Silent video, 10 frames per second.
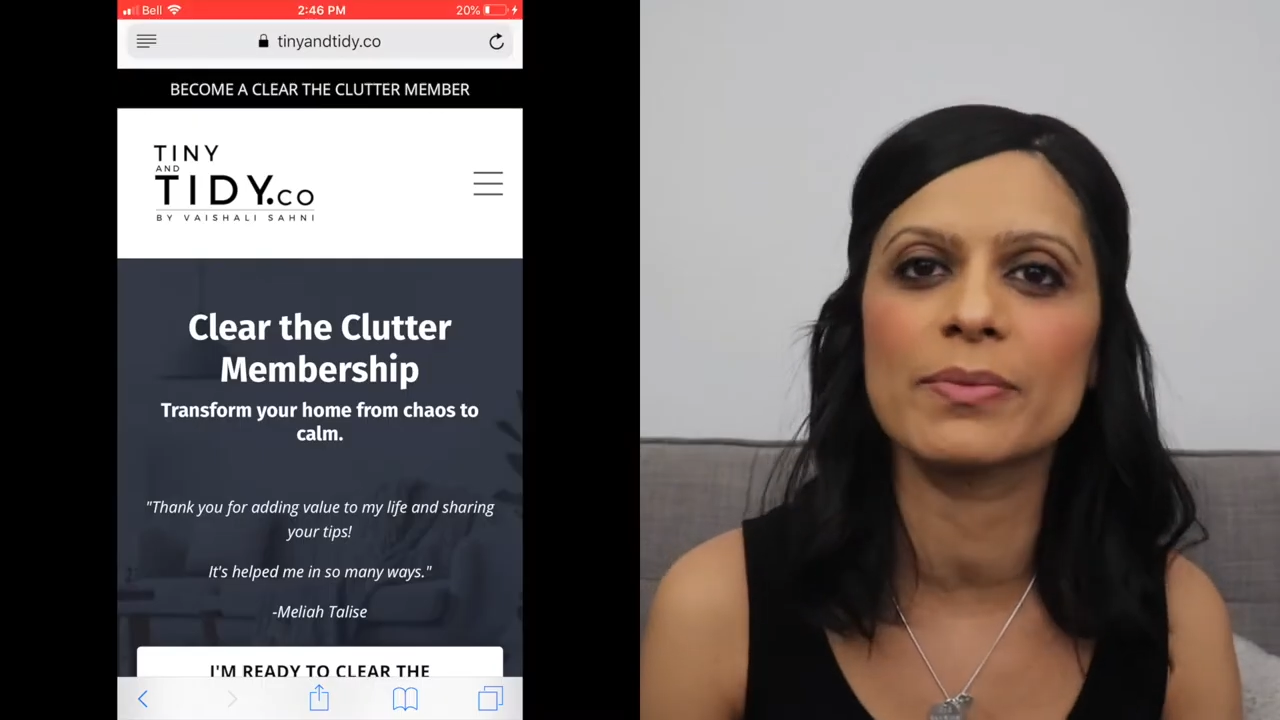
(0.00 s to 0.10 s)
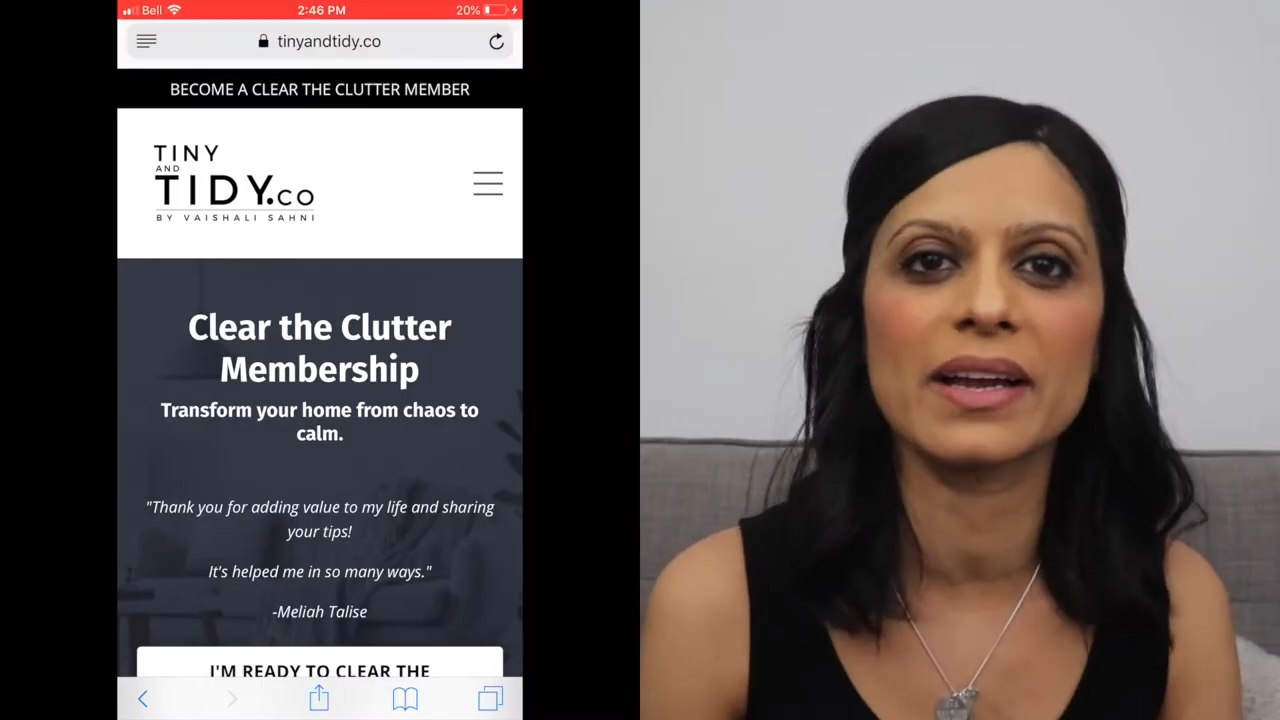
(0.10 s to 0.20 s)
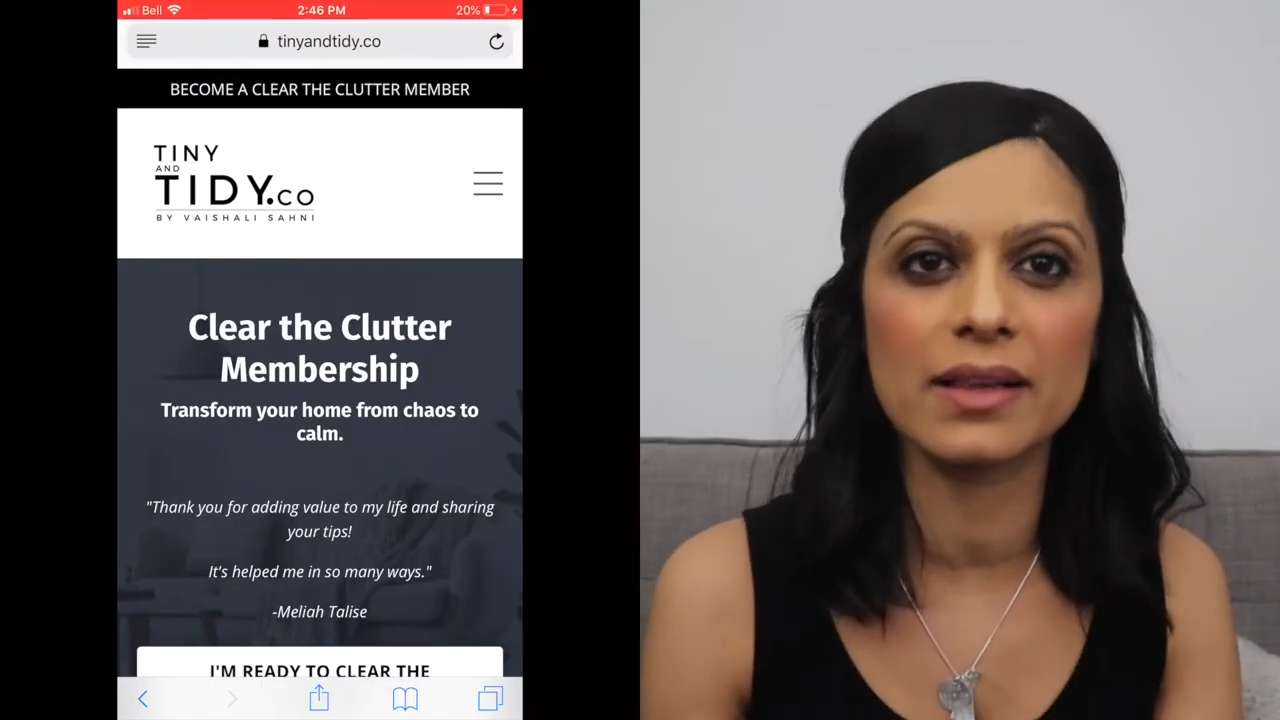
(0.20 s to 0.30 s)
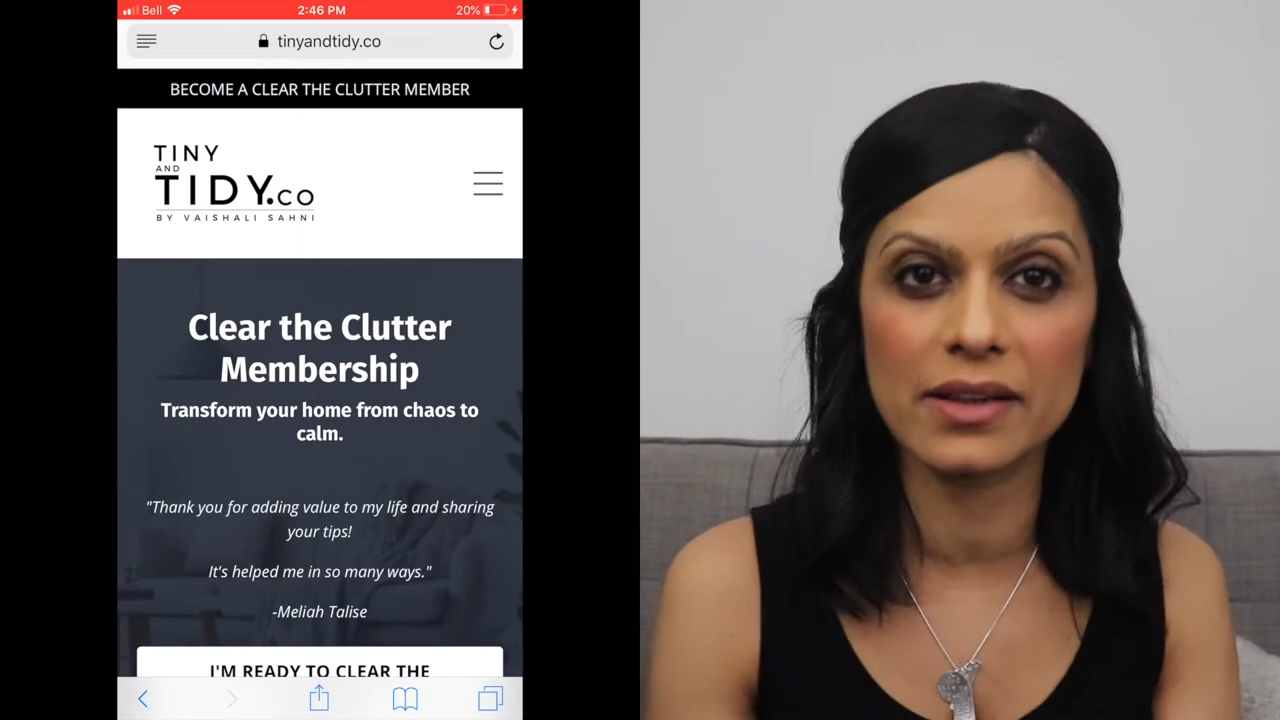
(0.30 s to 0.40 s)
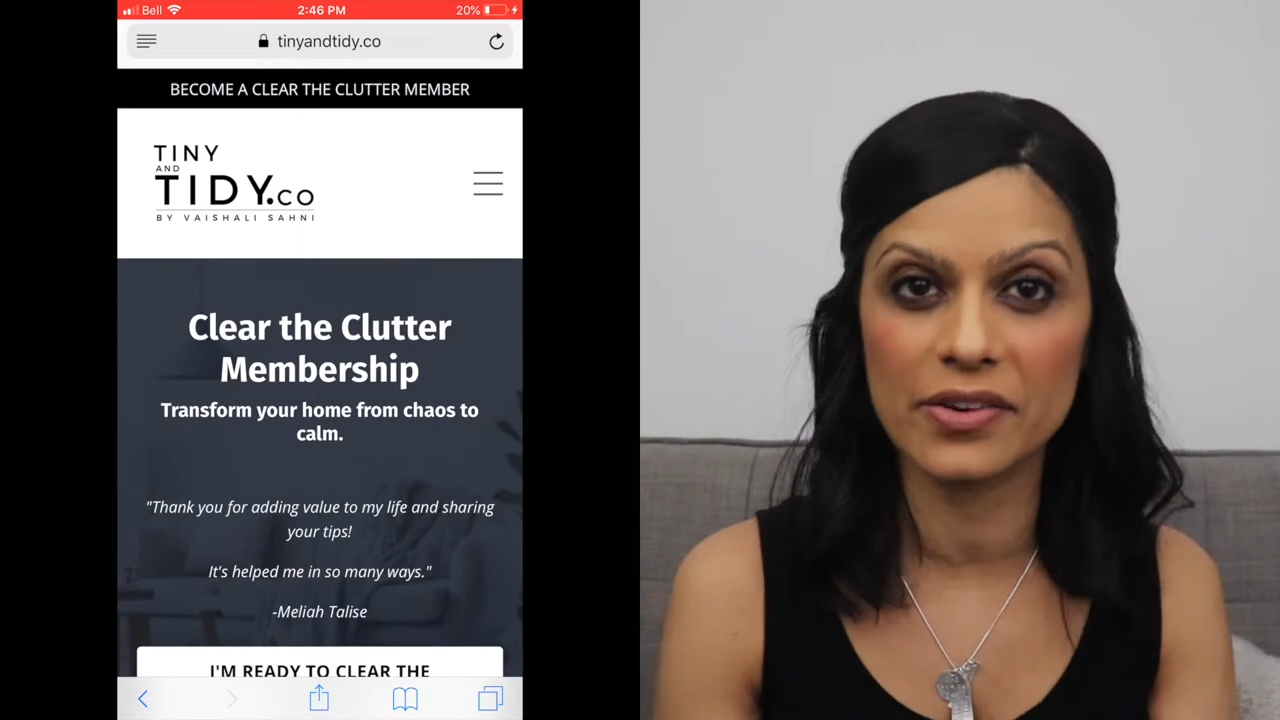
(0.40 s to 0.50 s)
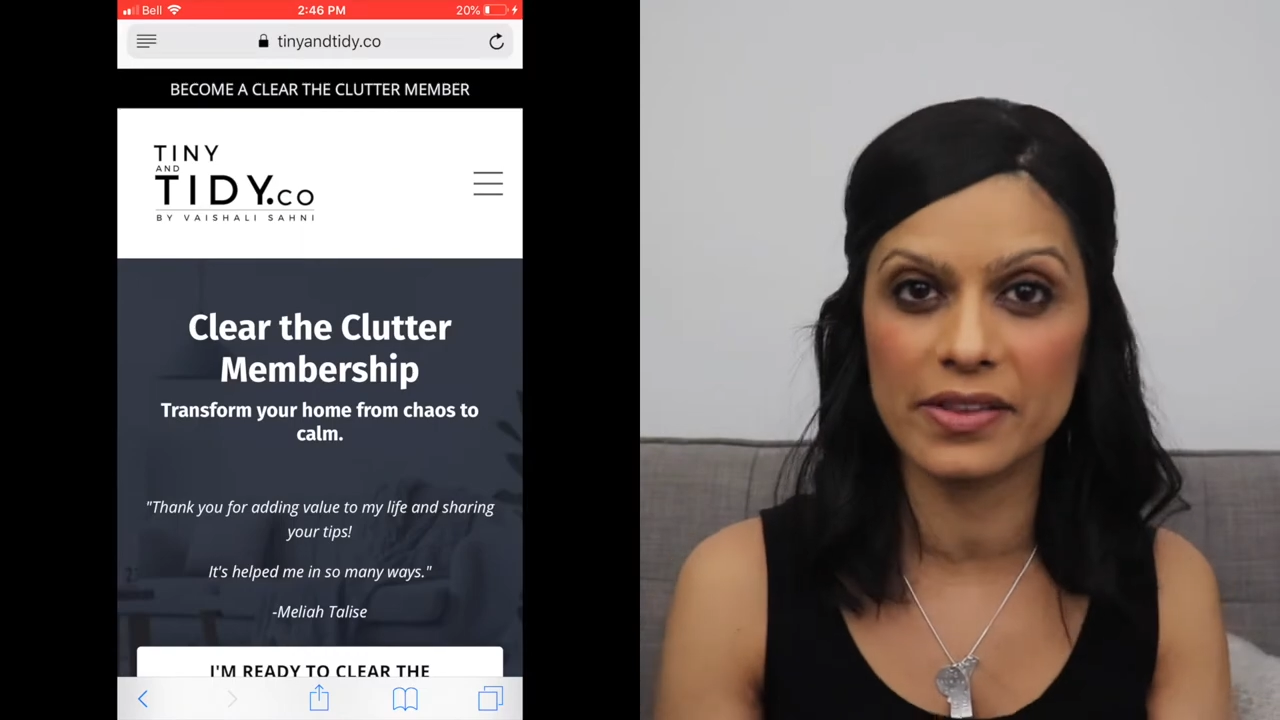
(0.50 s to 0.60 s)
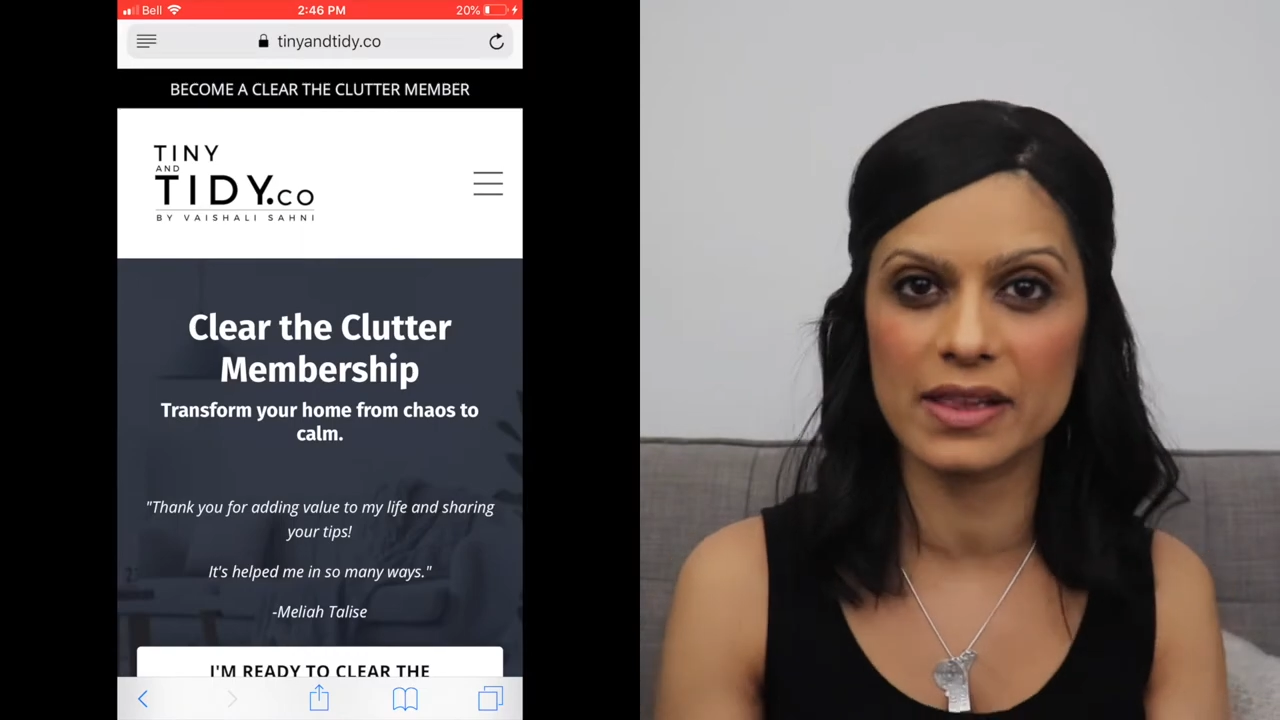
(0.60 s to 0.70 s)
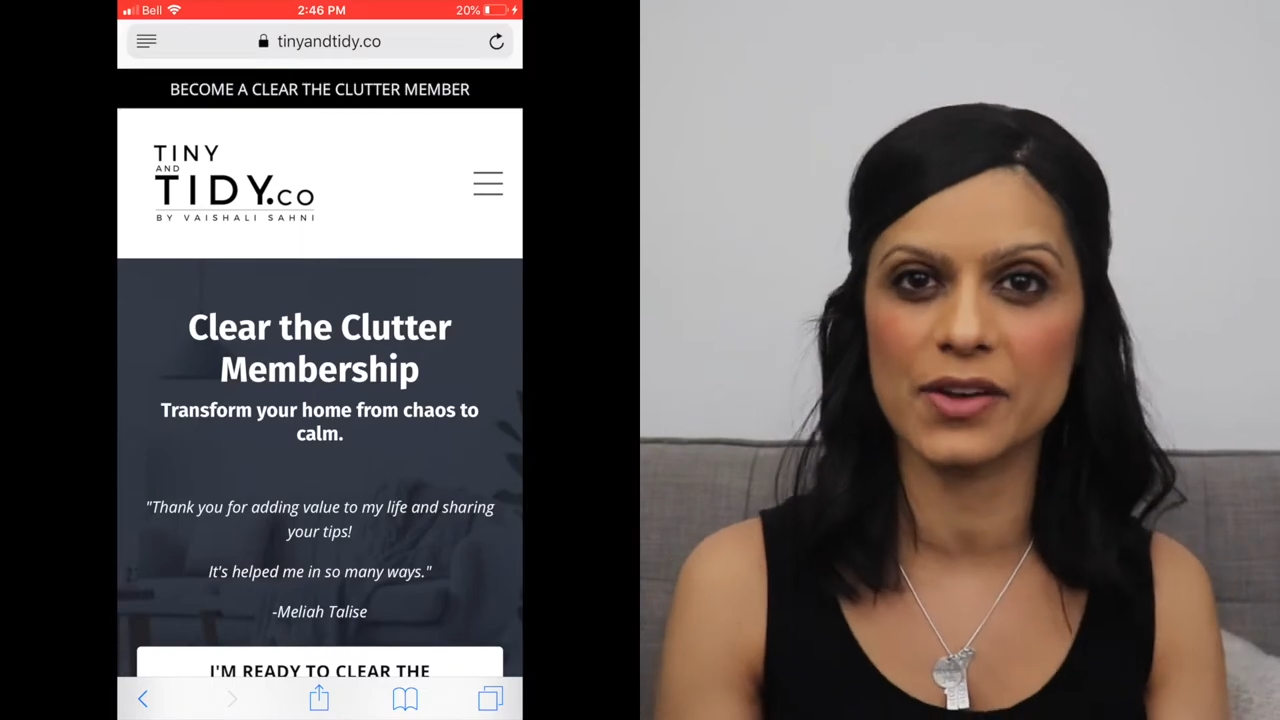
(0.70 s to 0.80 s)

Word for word: my Clear the